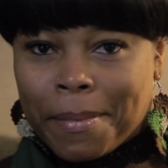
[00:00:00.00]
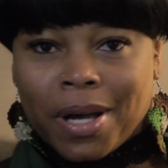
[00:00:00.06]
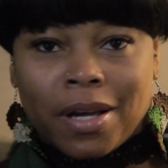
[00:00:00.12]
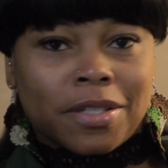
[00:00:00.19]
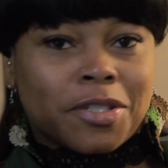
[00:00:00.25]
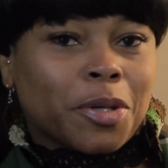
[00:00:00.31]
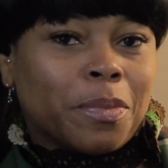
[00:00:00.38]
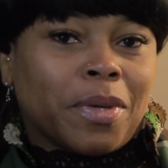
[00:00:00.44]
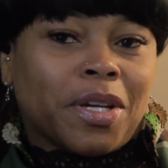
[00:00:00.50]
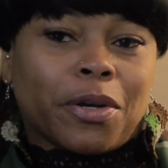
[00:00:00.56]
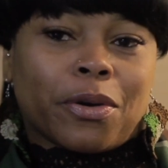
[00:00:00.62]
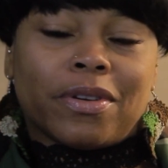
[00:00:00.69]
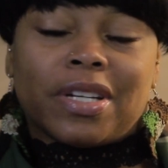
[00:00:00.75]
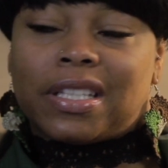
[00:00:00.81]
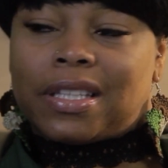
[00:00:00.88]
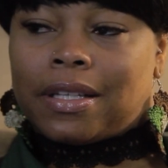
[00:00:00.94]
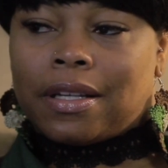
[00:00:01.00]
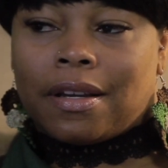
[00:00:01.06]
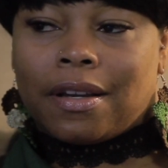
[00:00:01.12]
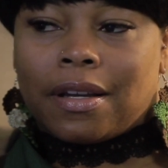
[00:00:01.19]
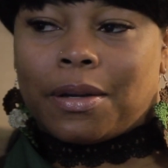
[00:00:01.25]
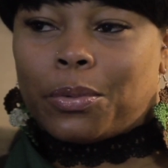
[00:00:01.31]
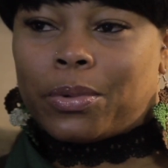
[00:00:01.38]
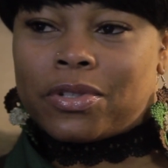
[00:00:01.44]
on to me or
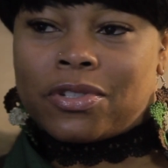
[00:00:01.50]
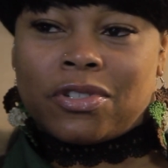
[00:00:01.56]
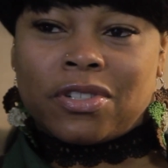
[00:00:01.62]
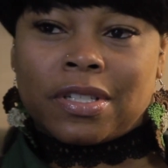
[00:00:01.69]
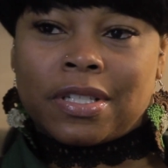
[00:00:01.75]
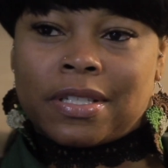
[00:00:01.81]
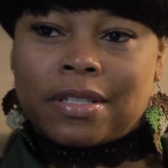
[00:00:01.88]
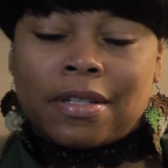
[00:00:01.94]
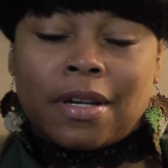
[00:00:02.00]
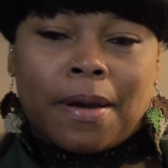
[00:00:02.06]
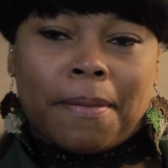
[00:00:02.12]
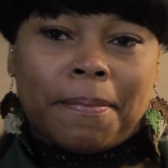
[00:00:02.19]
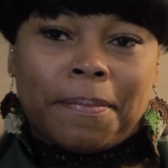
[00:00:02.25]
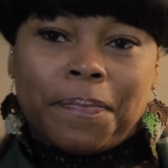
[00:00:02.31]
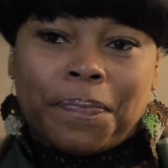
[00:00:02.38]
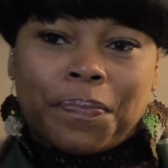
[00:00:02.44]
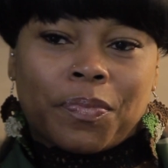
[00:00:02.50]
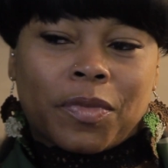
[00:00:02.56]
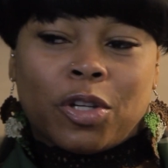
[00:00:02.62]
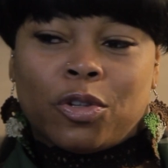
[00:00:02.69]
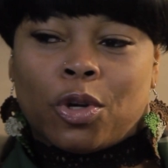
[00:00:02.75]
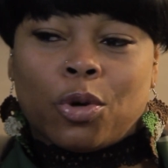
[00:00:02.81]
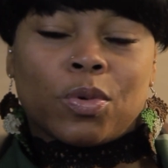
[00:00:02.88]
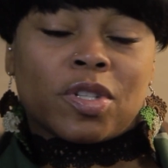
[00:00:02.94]
anything. It was just,
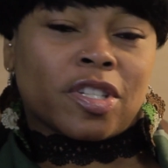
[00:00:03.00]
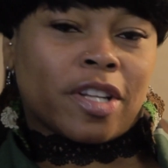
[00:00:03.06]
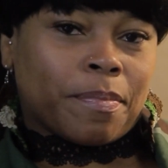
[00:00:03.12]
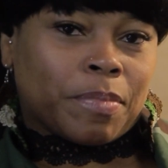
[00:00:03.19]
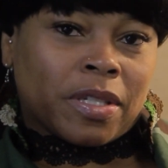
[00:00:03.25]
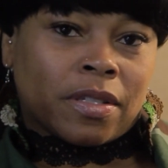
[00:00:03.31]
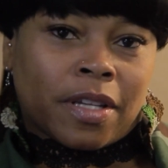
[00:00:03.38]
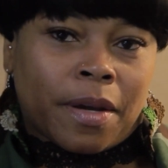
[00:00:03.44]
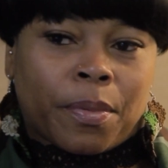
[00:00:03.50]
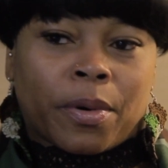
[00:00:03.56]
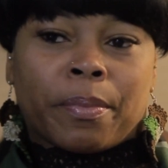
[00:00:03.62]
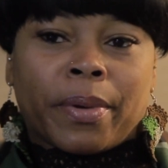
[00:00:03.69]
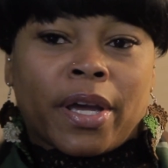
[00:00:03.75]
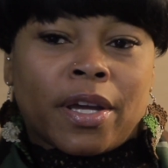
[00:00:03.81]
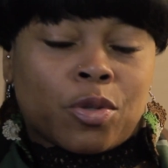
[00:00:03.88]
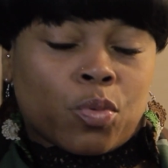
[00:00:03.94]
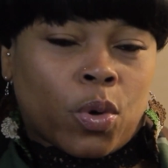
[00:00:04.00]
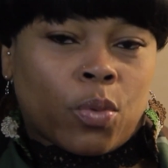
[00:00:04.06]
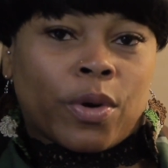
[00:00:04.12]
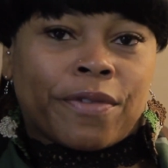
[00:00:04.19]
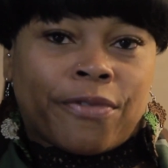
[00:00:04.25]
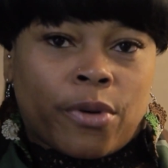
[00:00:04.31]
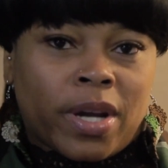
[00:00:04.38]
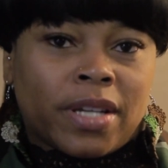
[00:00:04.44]
we slept in separate beds. We
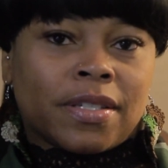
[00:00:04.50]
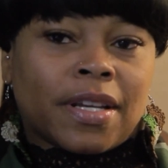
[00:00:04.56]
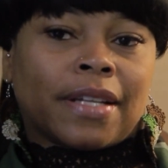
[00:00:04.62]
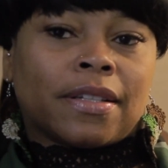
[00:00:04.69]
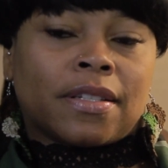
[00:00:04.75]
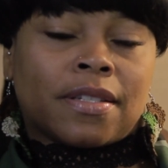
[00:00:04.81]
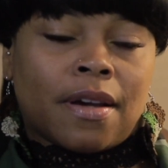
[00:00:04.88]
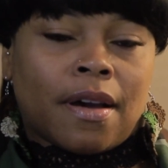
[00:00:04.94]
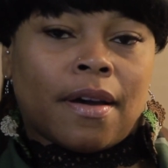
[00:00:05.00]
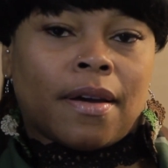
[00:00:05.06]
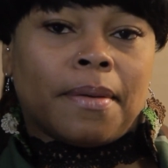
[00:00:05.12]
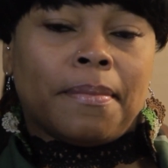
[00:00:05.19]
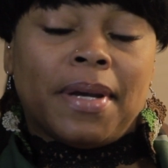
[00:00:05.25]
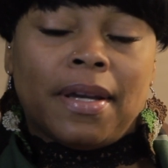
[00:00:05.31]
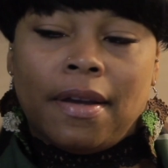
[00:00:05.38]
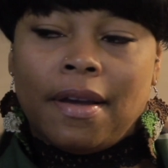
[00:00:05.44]
were friends at the time.